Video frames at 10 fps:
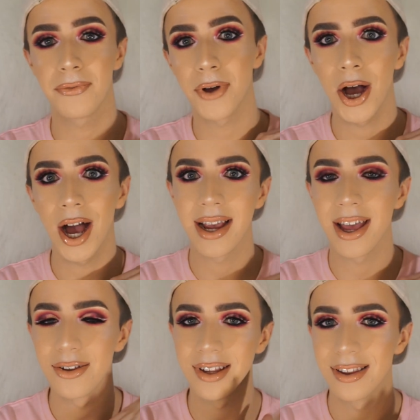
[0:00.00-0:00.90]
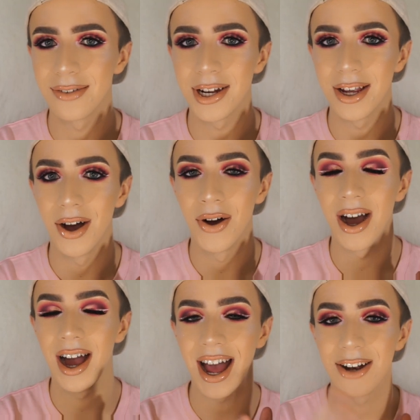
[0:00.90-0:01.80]
before I get us into the video,
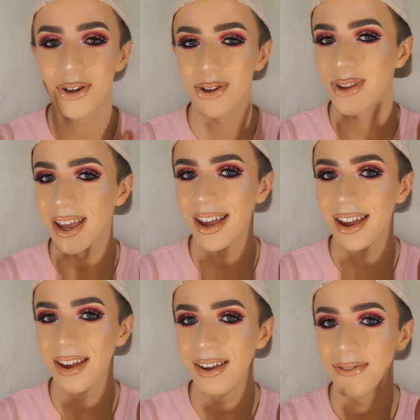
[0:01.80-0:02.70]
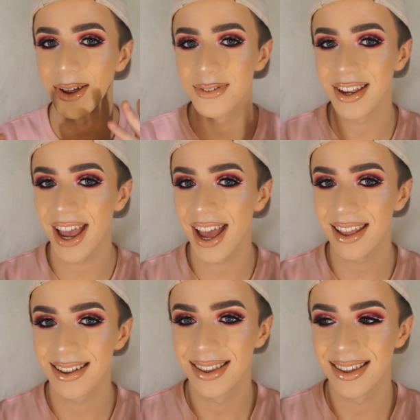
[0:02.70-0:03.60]
I just hit
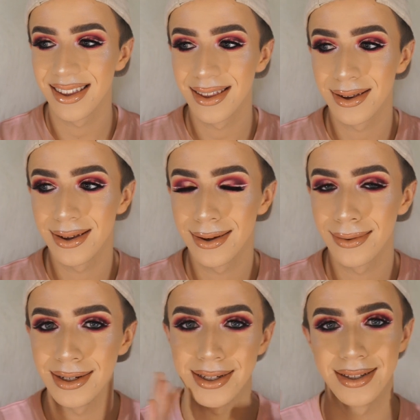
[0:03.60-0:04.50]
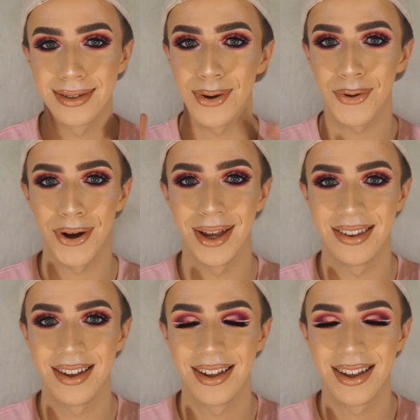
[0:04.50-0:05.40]
50k, which is so
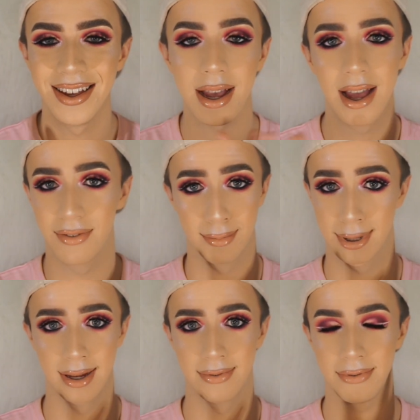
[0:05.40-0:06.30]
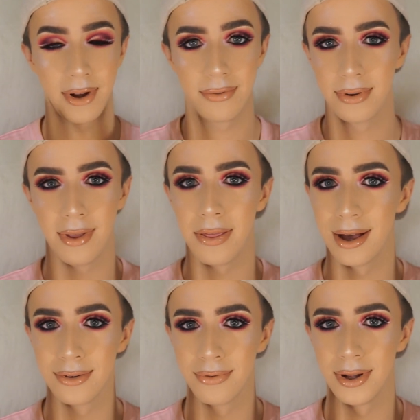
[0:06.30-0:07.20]
crazy. I can't even believe I've got
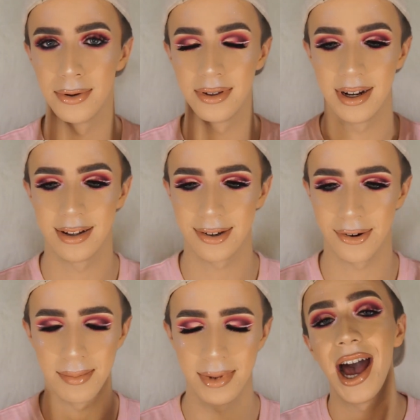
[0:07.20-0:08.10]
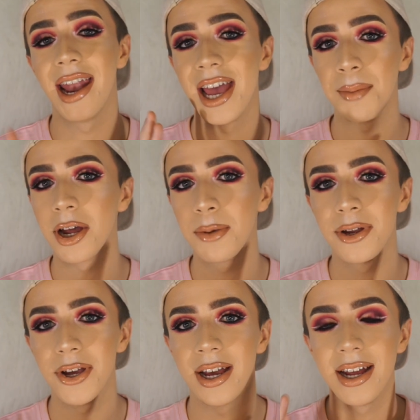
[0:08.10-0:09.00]
50,000 followers on Instagram. And I am going to be
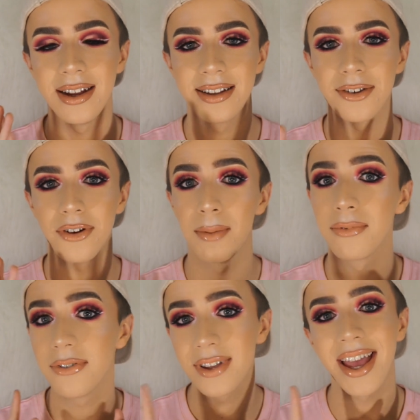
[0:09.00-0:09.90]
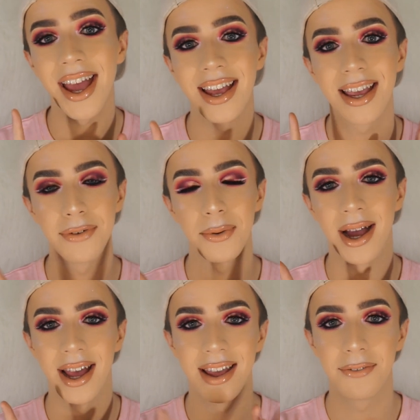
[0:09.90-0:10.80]
doing an Instagram 50k
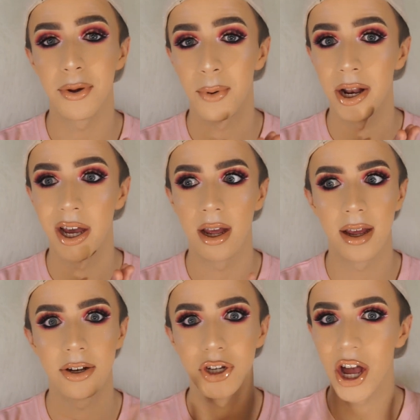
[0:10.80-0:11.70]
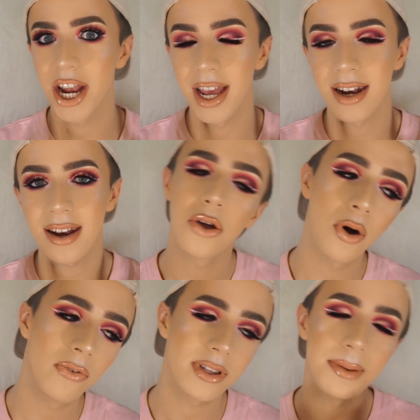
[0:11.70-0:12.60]
giveaway. If you want to join in, go
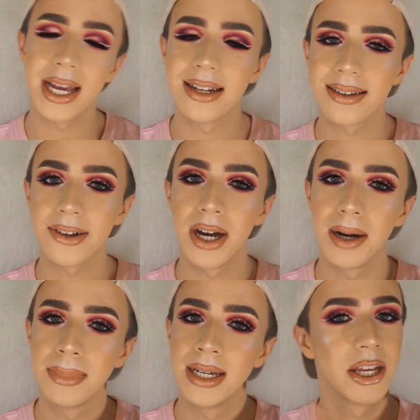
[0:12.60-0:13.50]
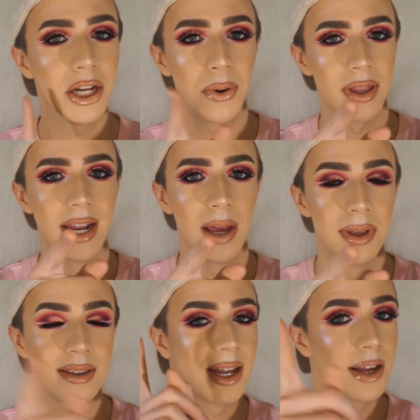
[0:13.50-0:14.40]
over to my Instagram, you know what the name
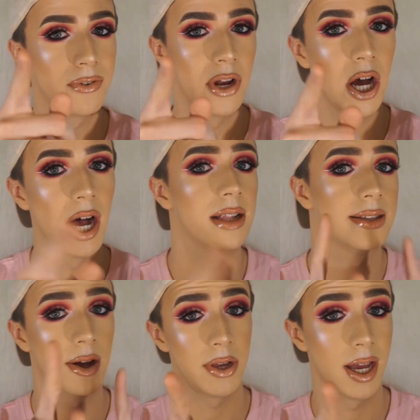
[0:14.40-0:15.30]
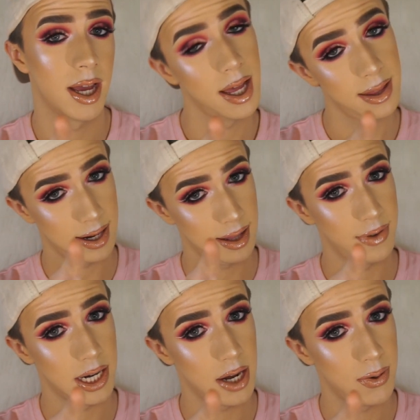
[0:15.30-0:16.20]
is, and if not, I'll tell you at the end of
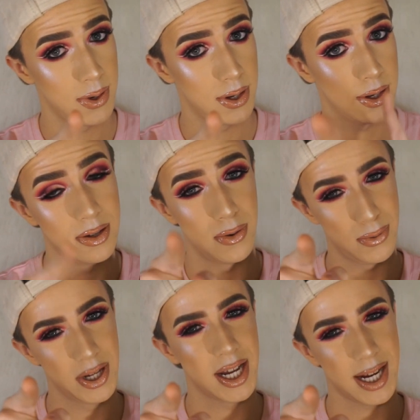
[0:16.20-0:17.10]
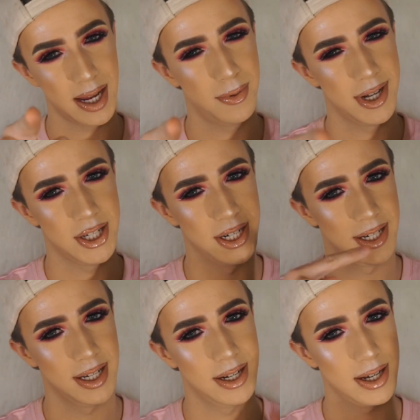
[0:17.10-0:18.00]
the video. So you gotta keep watching,
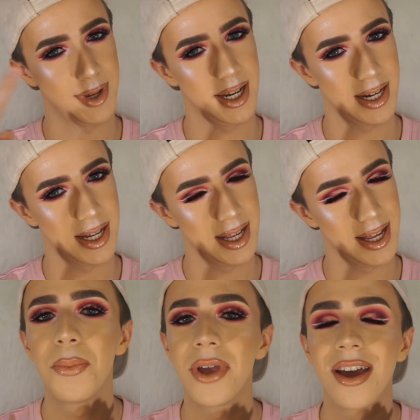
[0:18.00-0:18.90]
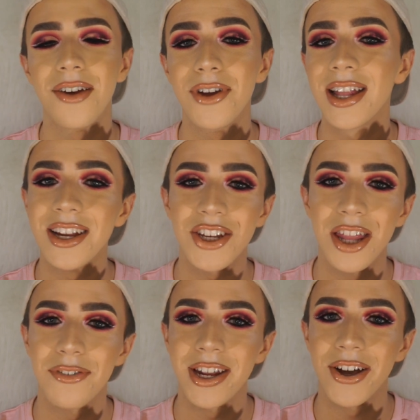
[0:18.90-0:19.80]
you know what I mean? Hope you really
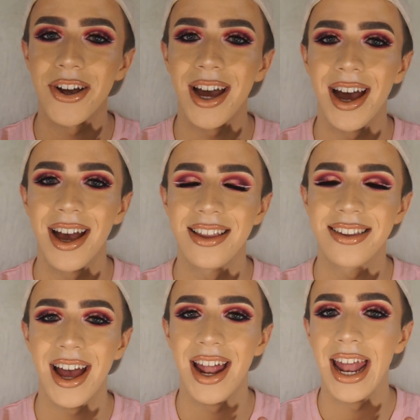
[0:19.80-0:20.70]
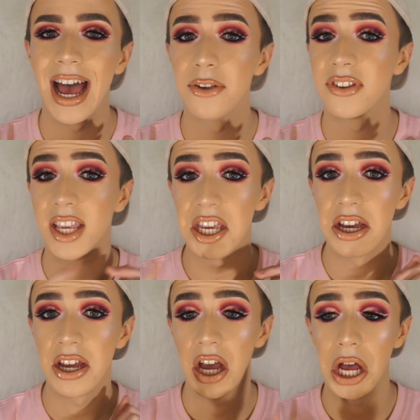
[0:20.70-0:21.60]
enjoyed the video guys, and I'll see you
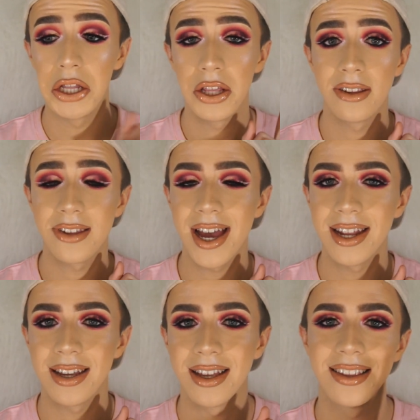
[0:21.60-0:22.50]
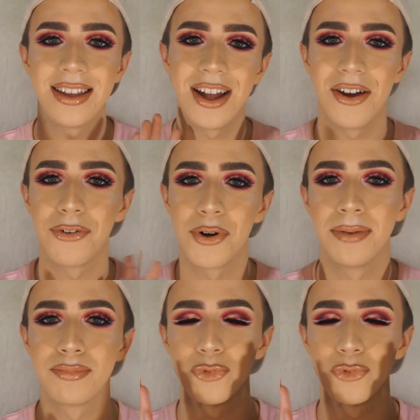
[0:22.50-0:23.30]
on the other side. See you later everyone.